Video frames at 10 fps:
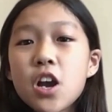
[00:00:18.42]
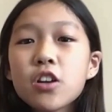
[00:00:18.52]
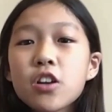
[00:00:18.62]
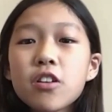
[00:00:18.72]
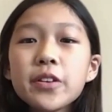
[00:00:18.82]

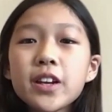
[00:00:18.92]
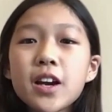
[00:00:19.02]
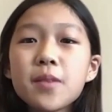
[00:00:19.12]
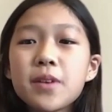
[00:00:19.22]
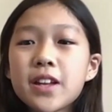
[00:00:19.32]
Growing
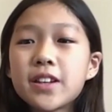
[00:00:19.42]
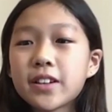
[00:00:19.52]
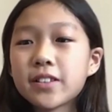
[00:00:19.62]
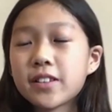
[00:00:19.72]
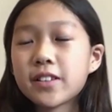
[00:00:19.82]
up in a
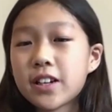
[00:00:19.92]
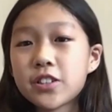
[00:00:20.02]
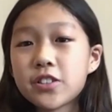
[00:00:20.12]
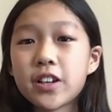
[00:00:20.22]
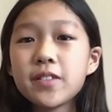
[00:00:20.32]

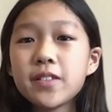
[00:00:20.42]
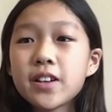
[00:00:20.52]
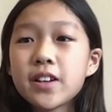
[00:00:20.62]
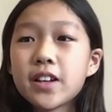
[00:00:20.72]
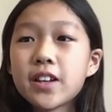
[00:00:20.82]
country
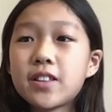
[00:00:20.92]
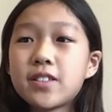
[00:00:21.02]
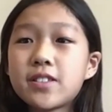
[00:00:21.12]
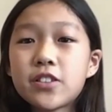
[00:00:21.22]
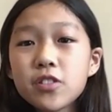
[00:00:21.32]
in
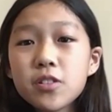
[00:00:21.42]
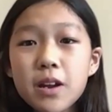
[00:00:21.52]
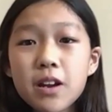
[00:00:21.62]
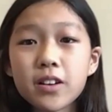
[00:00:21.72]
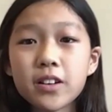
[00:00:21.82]
Central
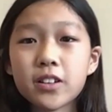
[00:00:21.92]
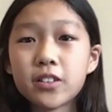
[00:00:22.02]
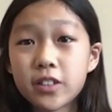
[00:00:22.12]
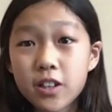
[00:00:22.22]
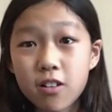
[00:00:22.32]
America called
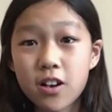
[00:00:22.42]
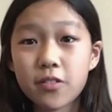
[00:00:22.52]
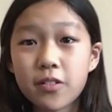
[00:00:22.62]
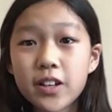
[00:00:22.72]
Nicaragua,